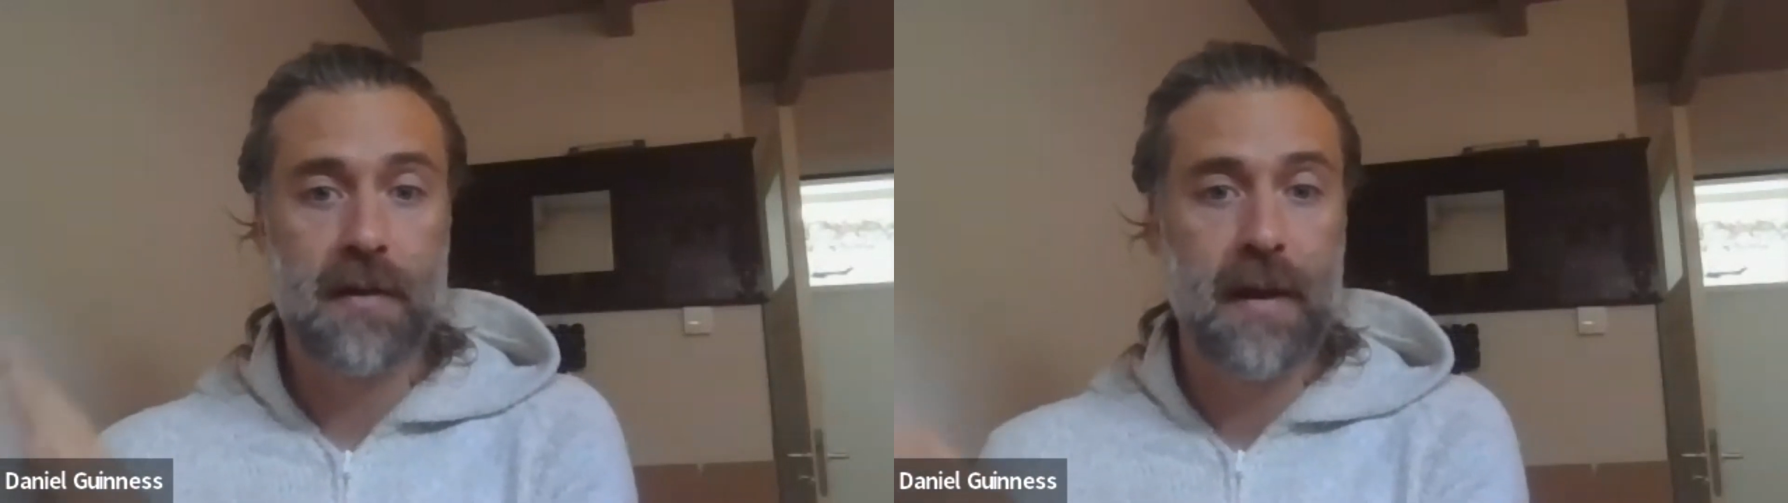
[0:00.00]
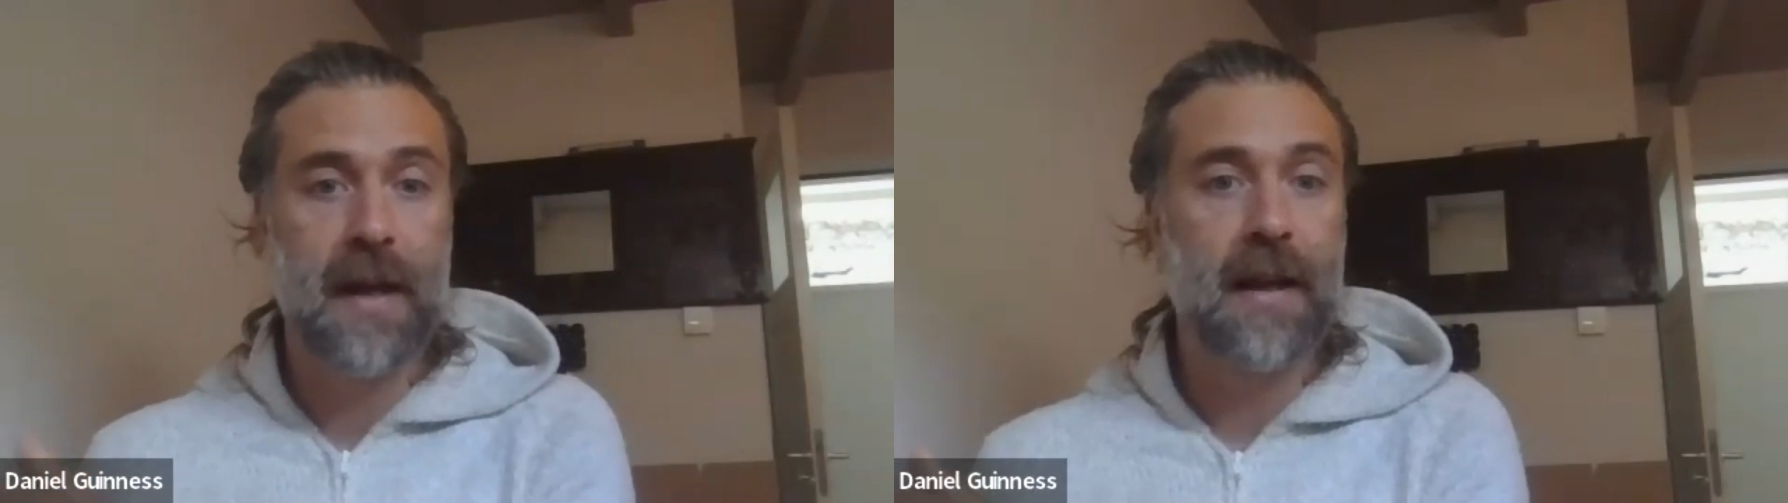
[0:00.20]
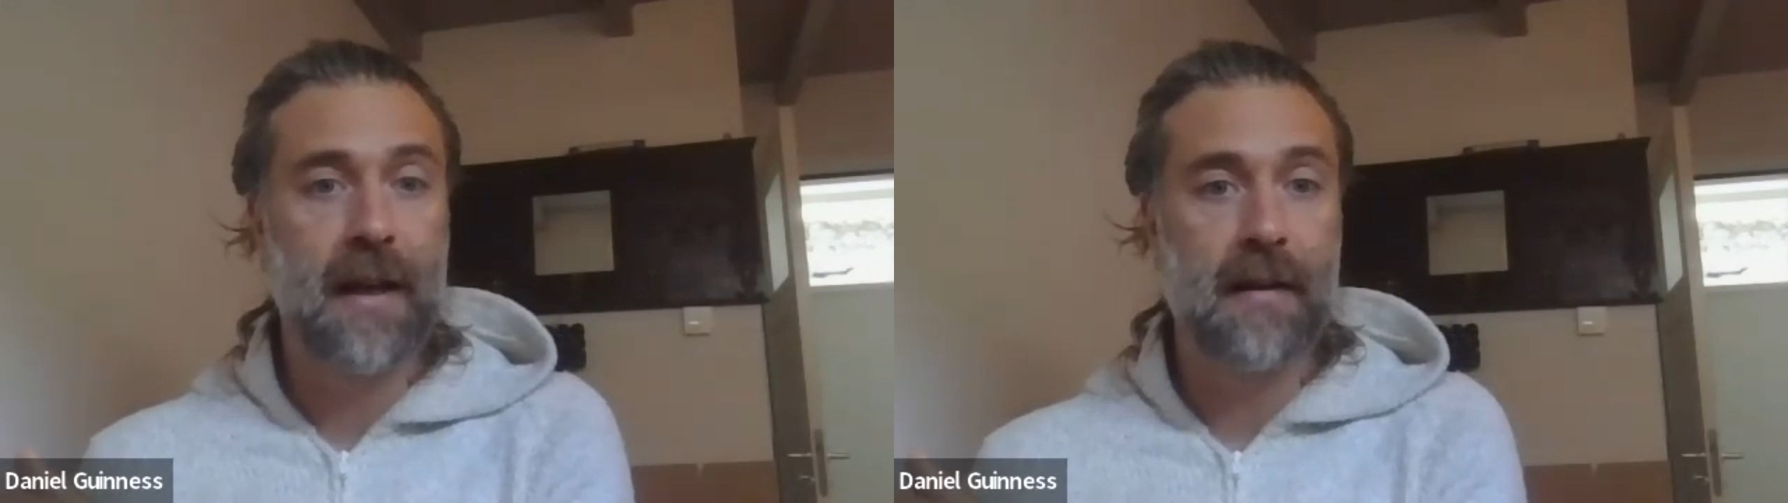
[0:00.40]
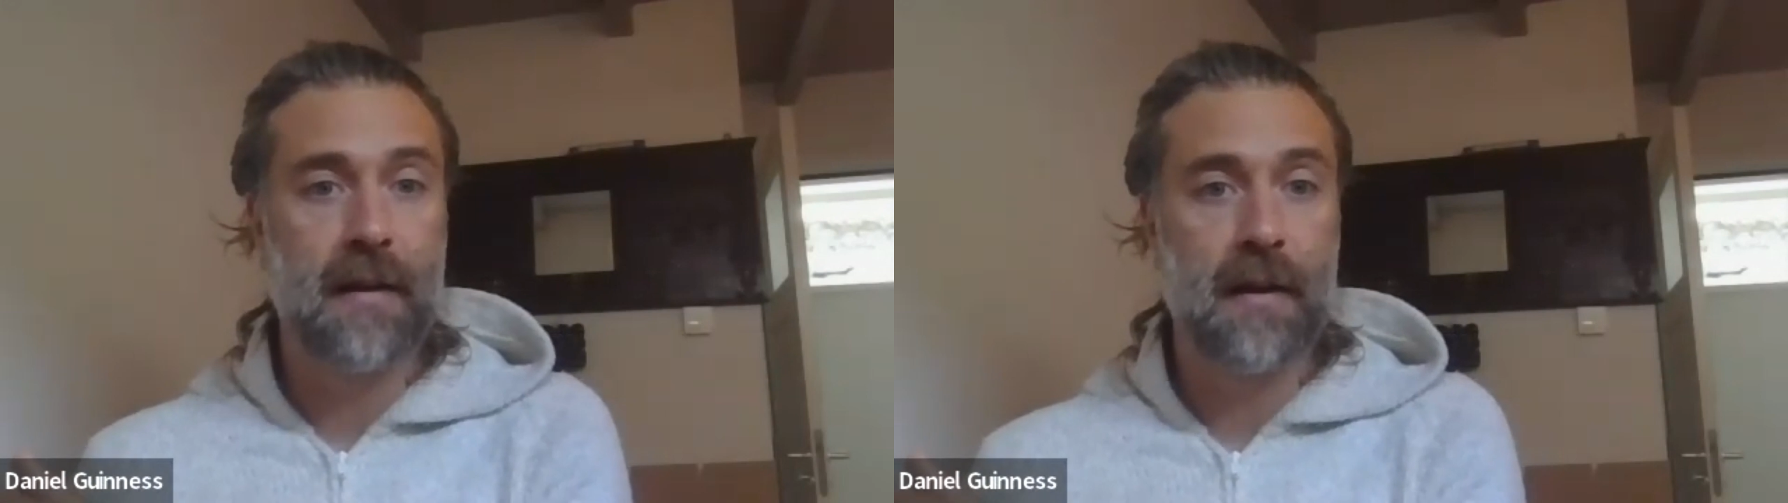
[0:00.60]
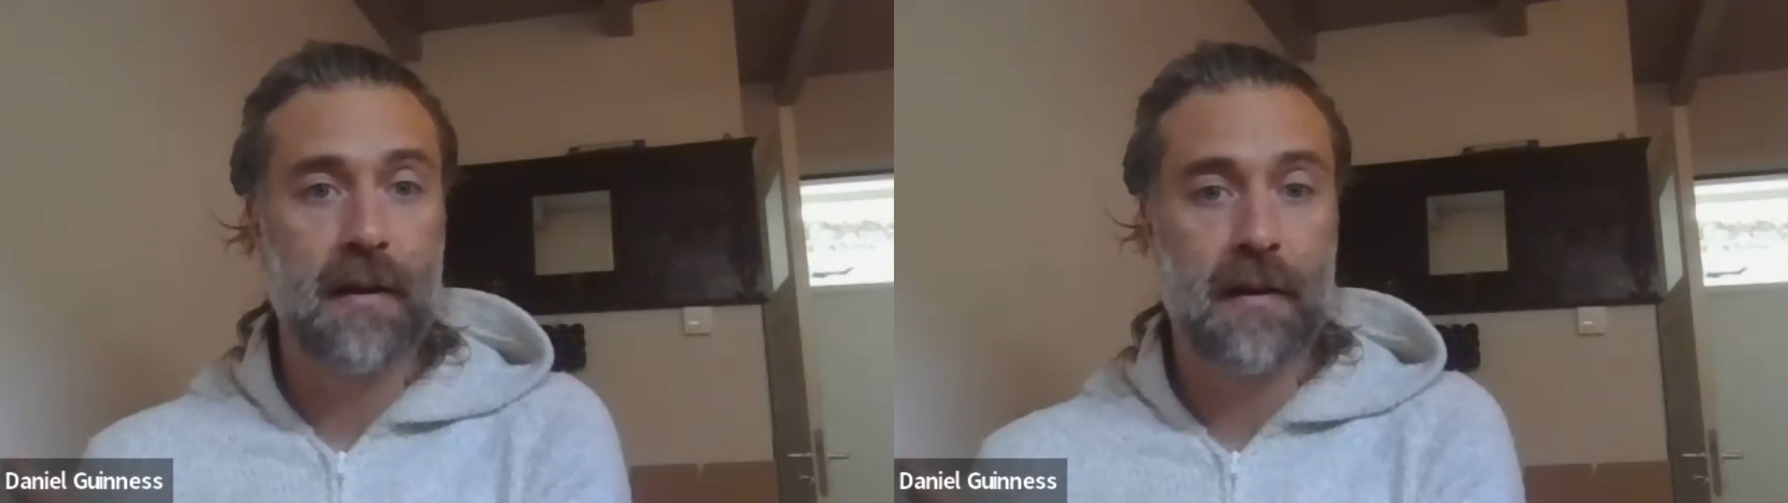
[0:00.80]
that they're getting
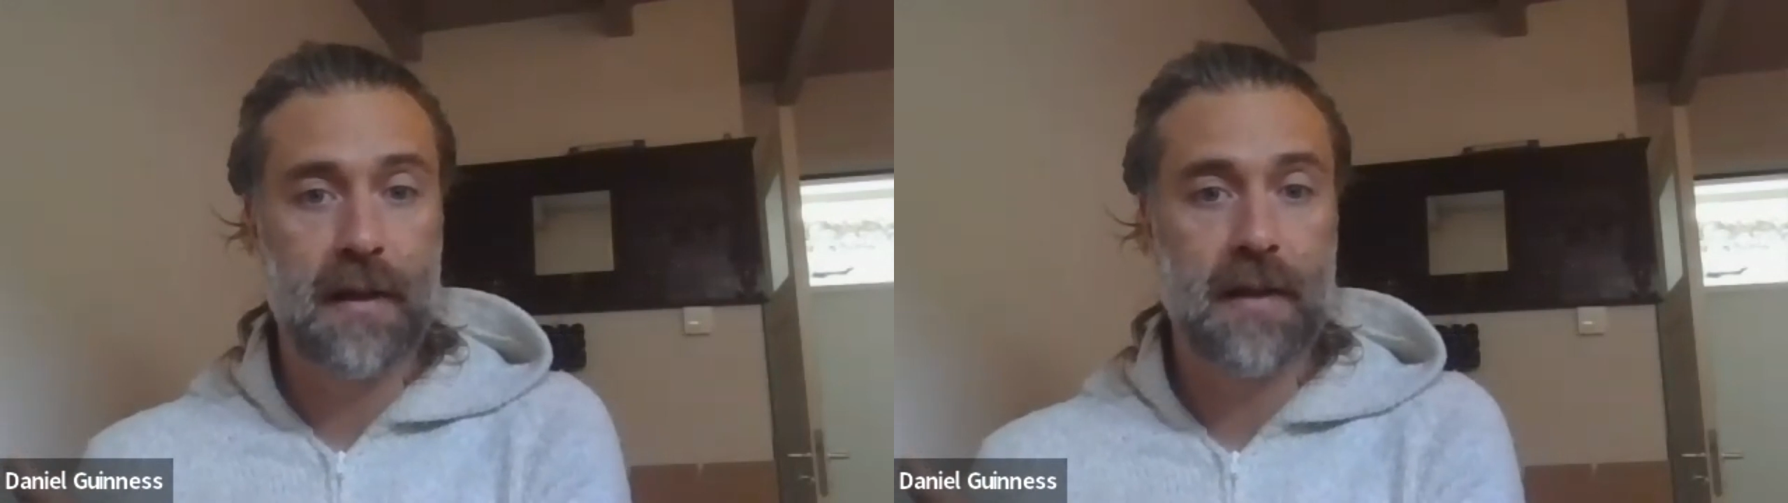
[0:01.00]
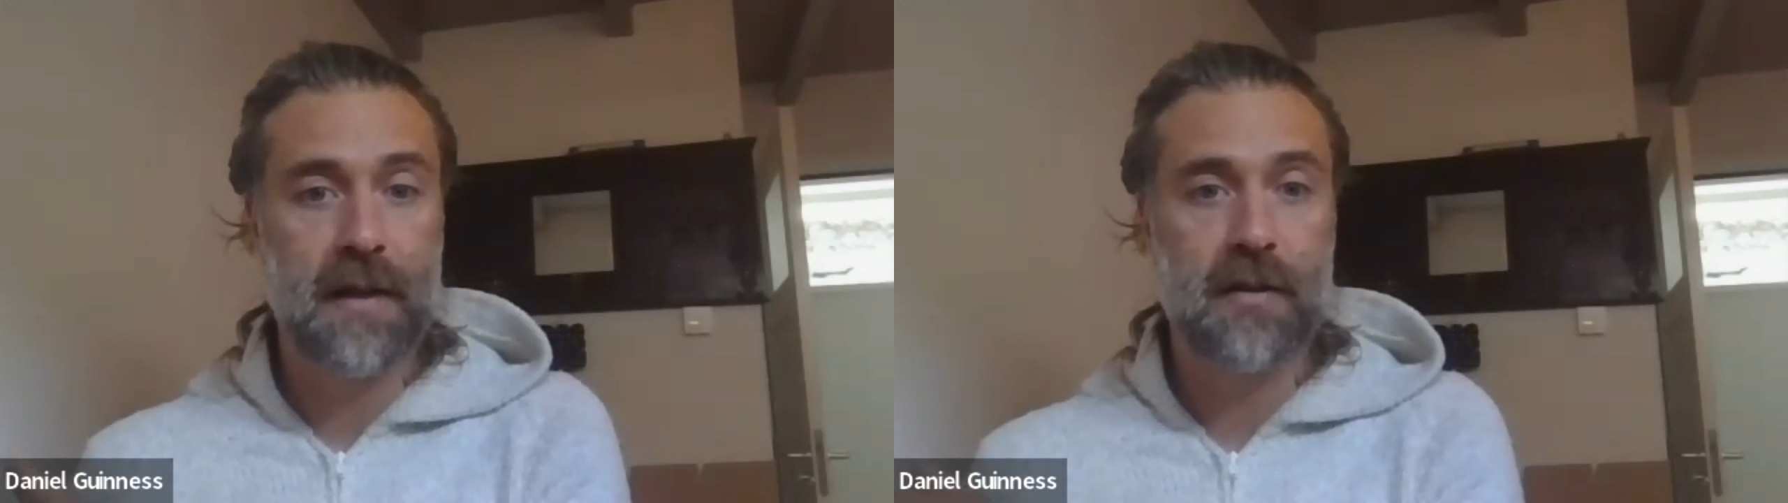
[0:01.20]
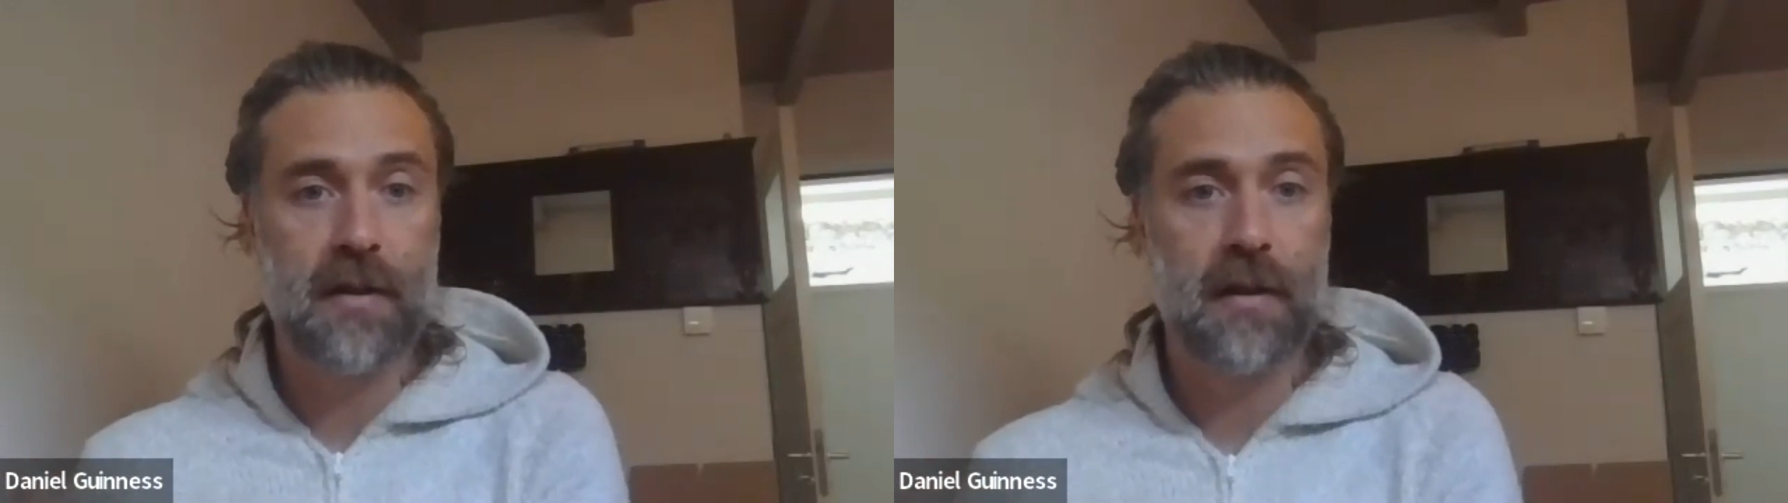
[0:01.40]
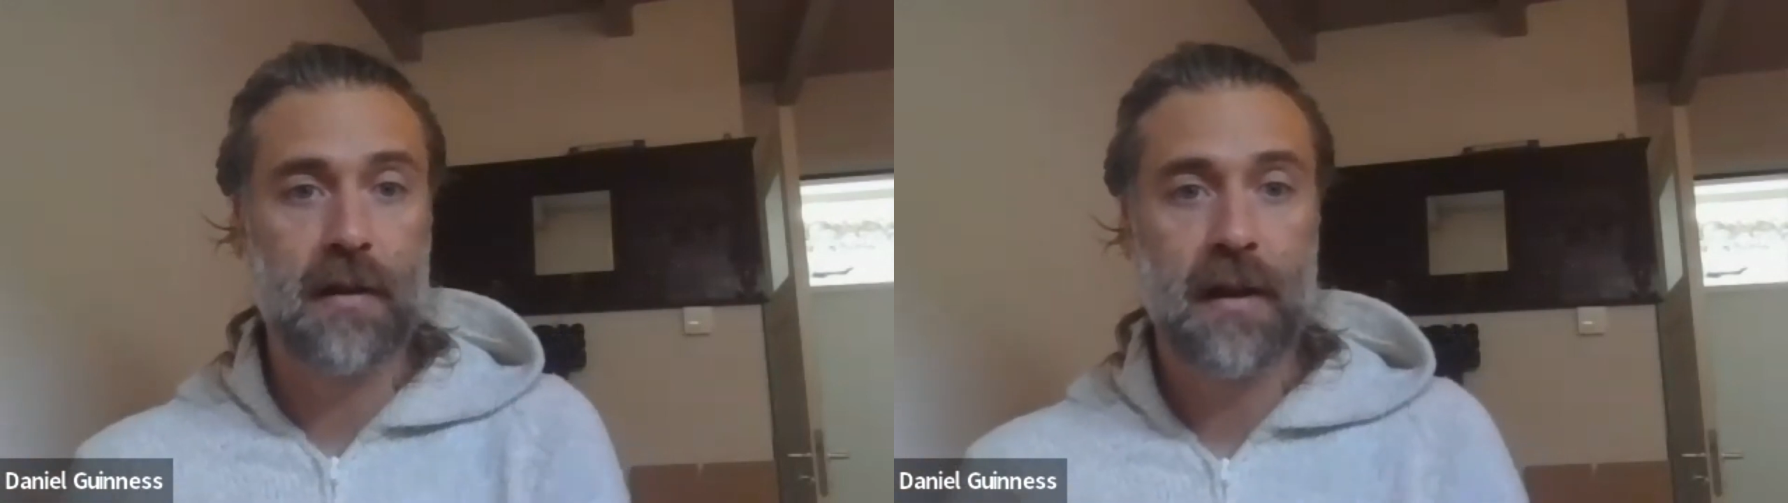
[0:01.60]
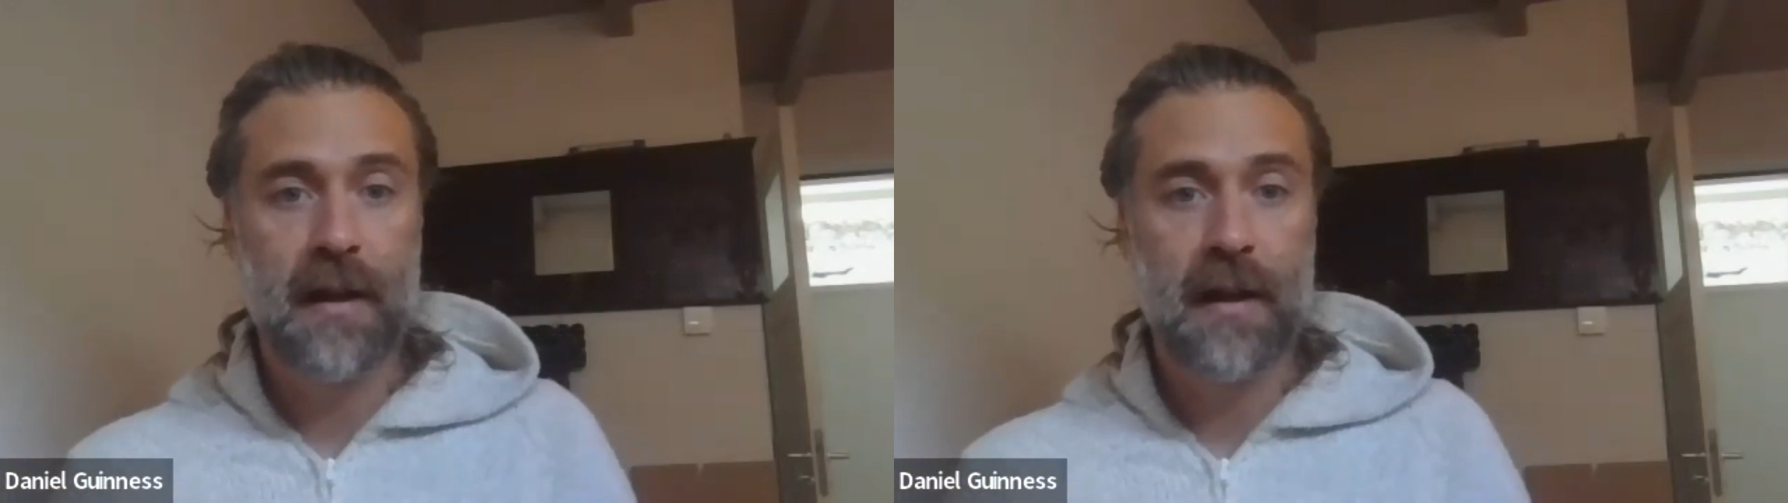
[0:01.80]
the, the attention.